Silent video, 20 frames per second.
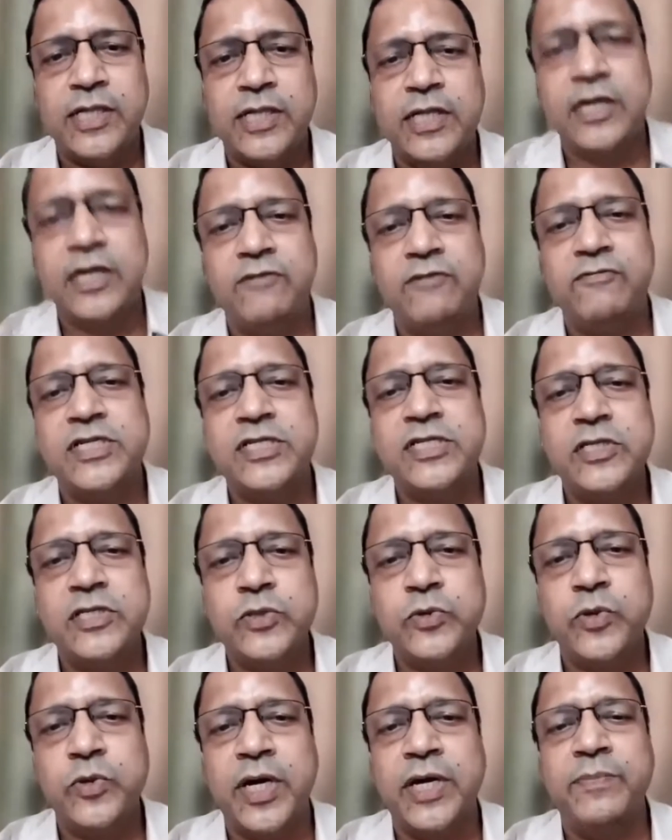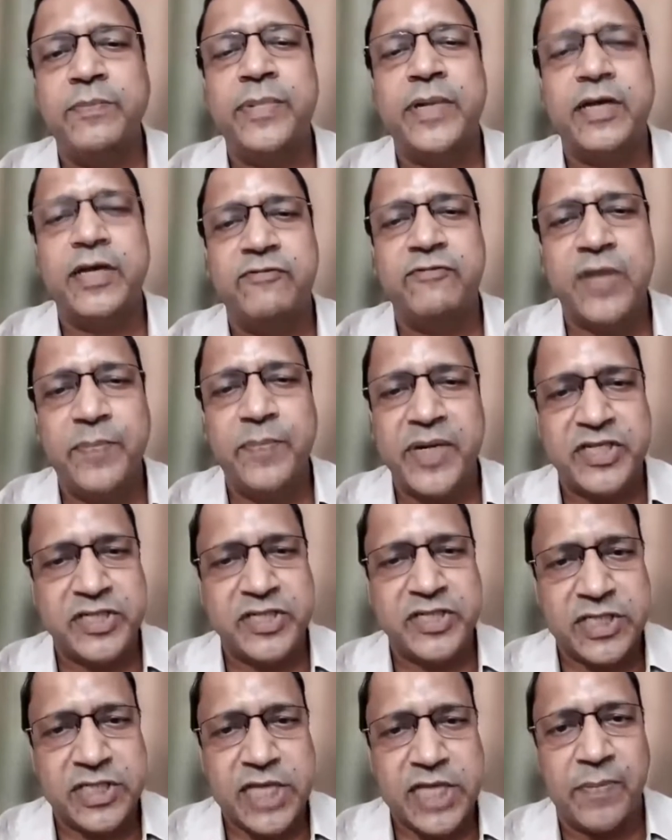other investors who can give the
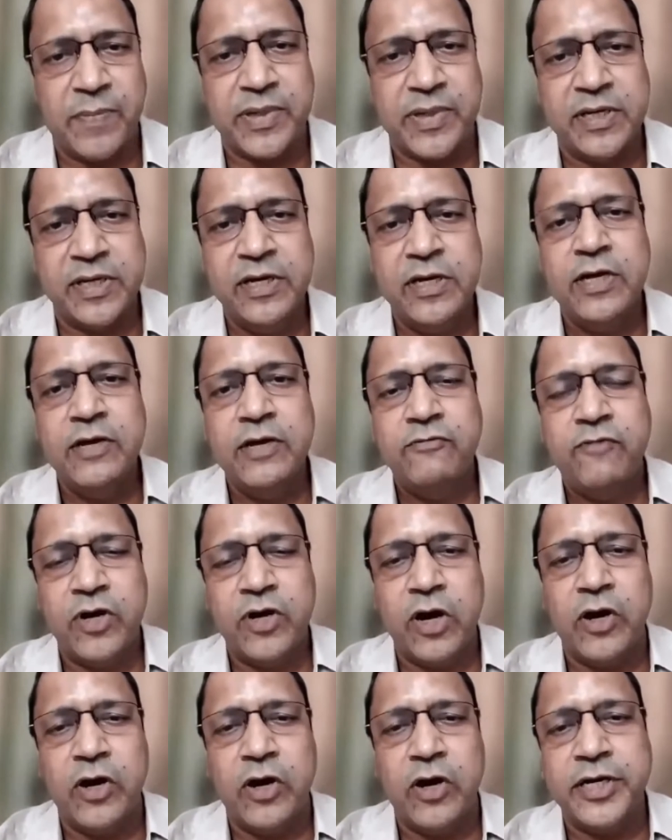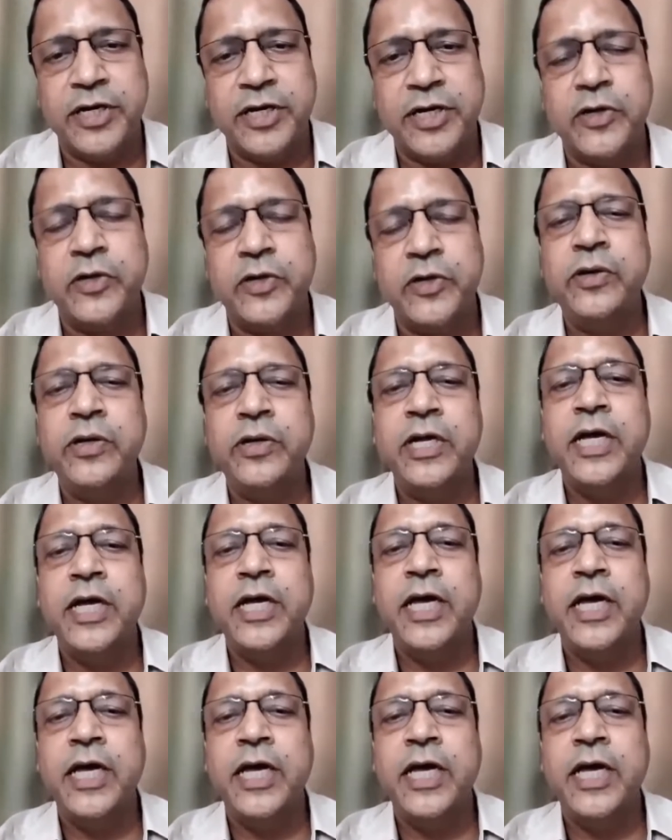patience capital for longer tenure.